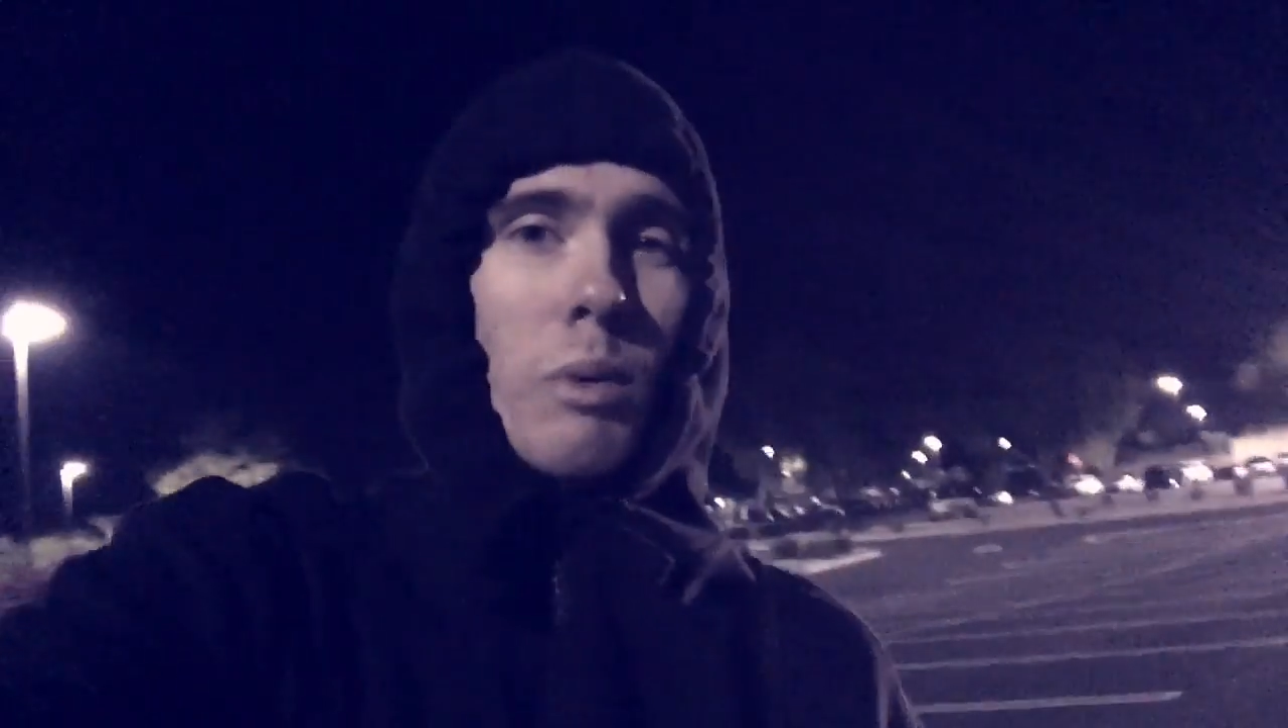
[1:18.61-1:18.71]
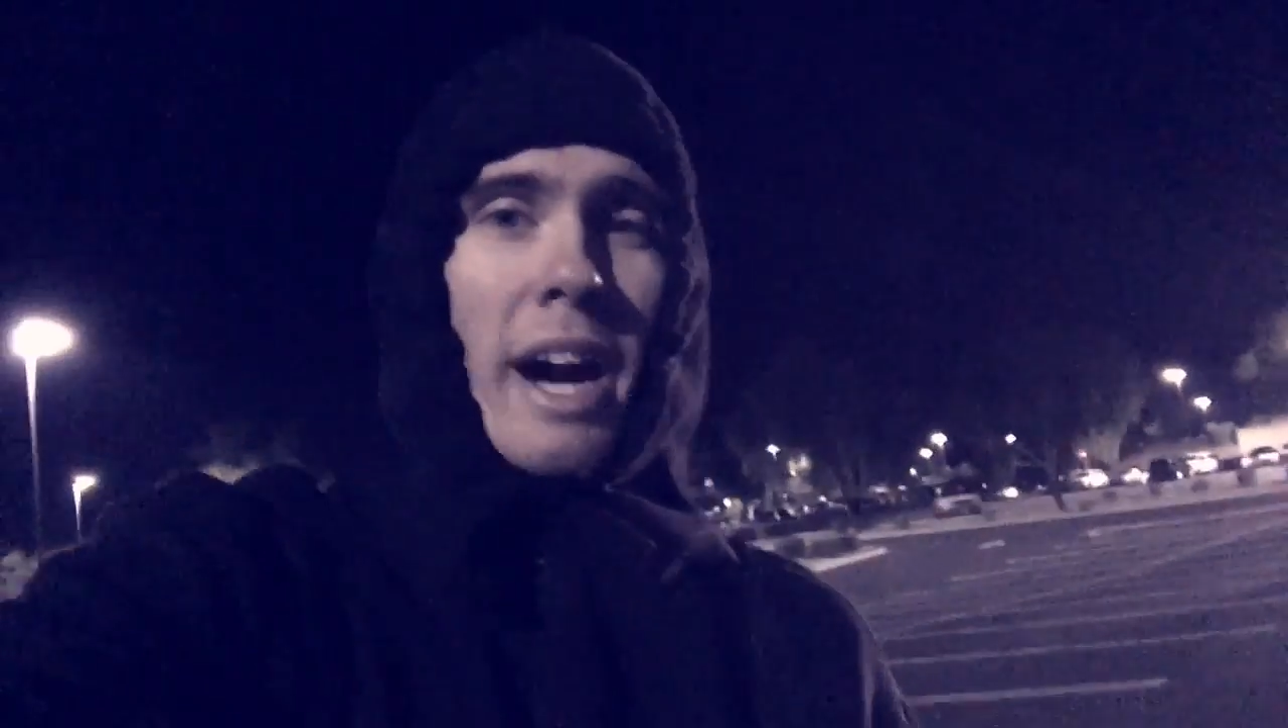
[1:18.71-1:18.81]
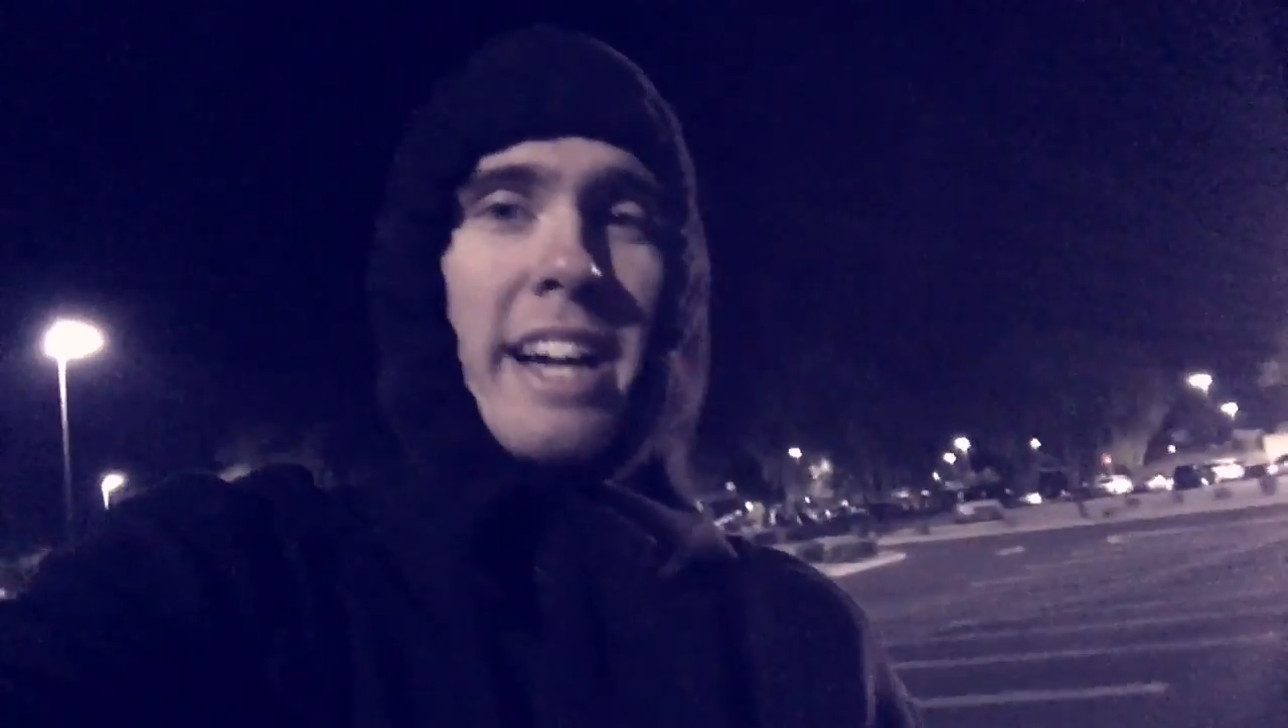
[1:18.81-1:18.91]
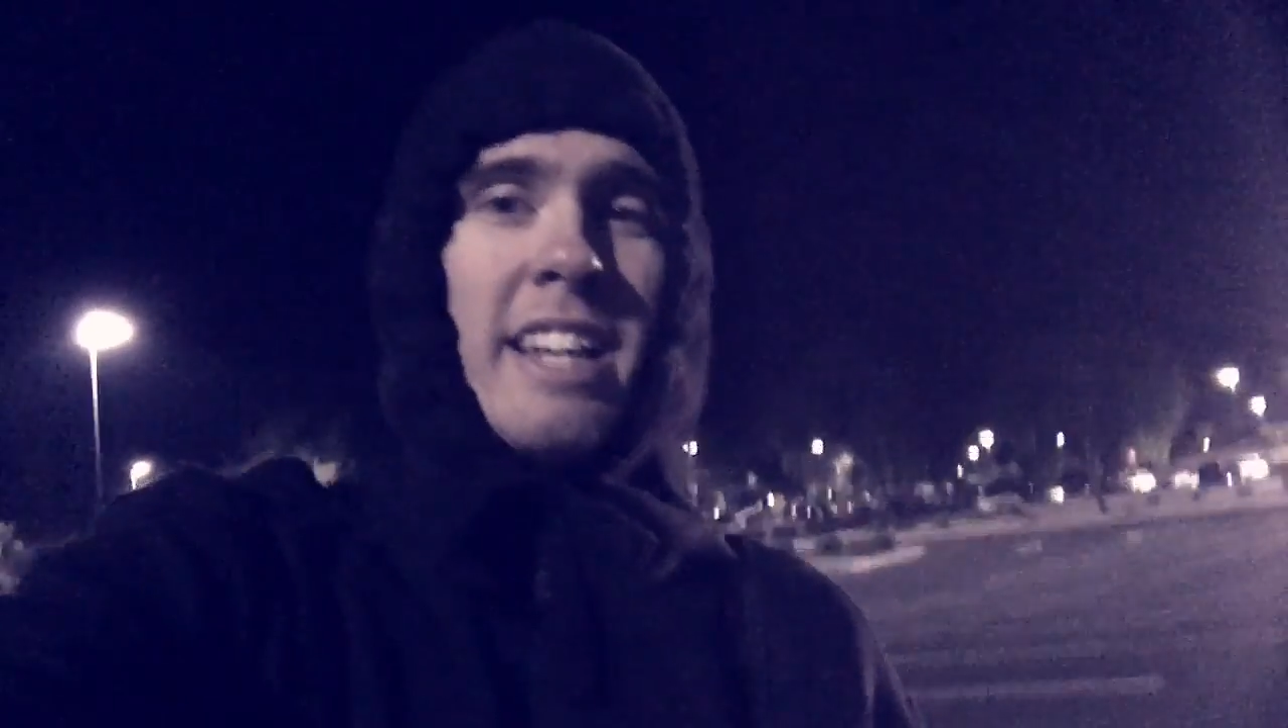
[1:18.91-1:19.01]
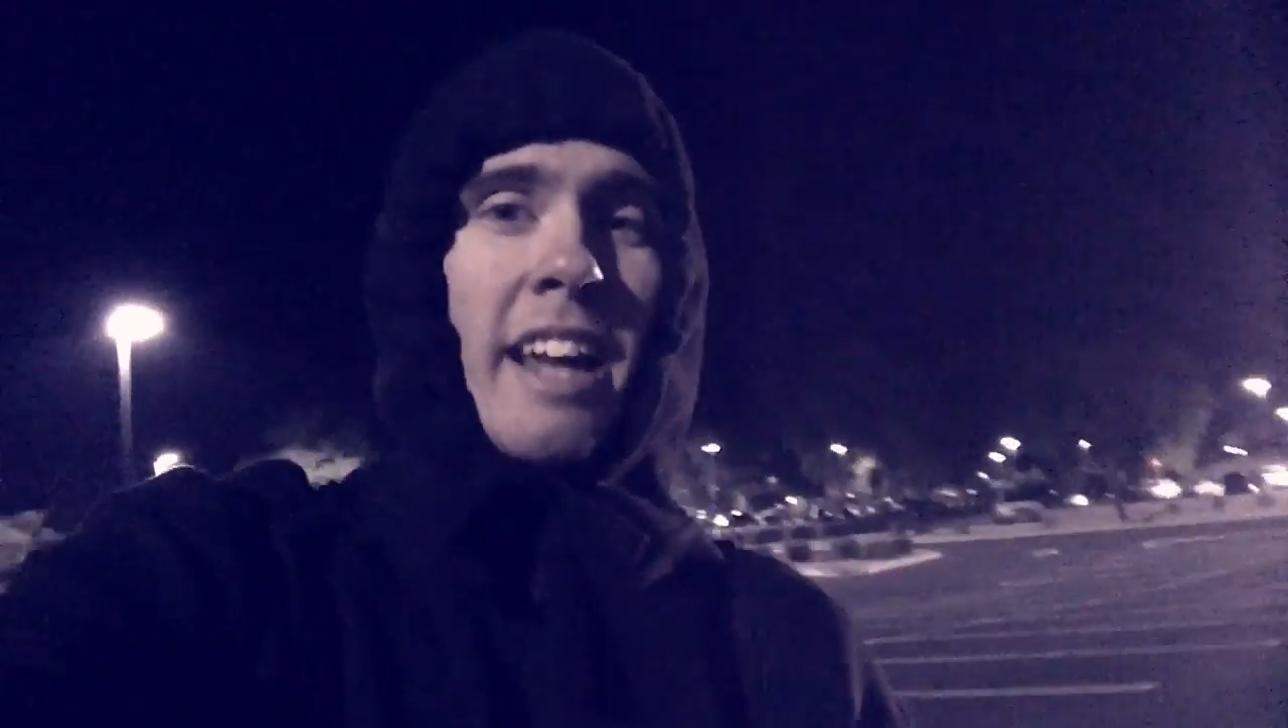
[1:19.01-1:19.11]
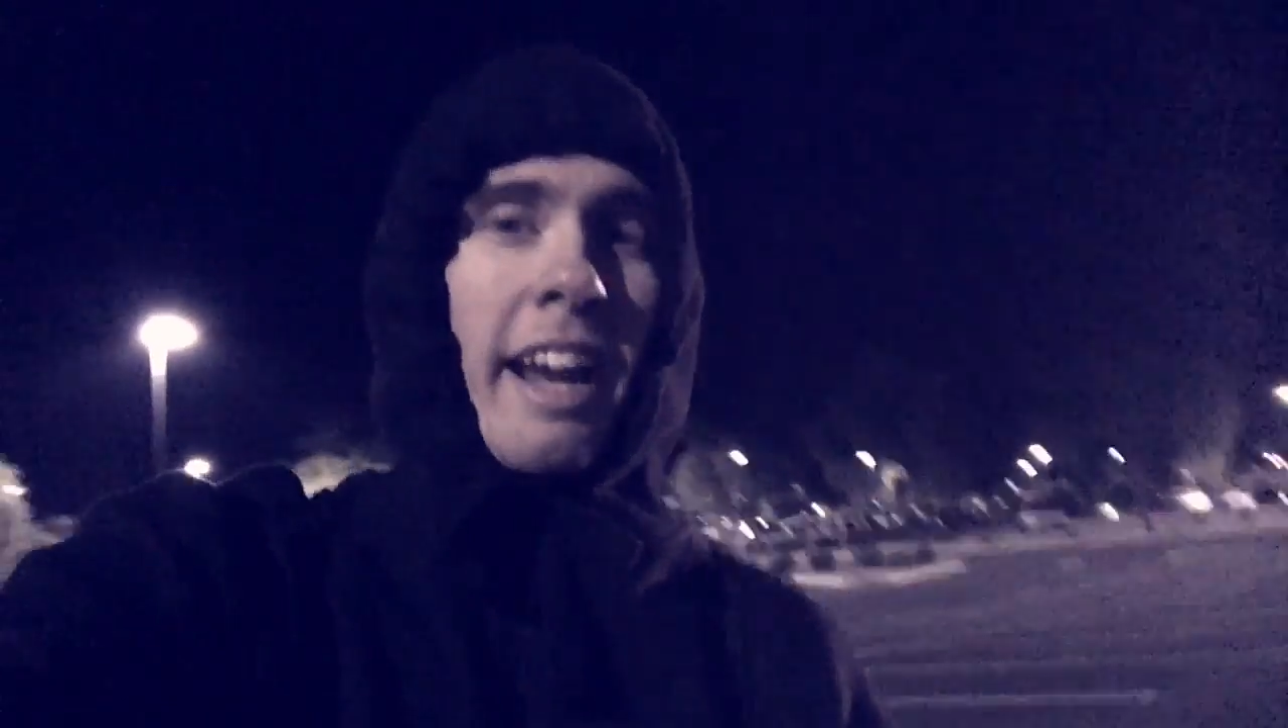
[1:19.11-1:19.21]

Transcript: riding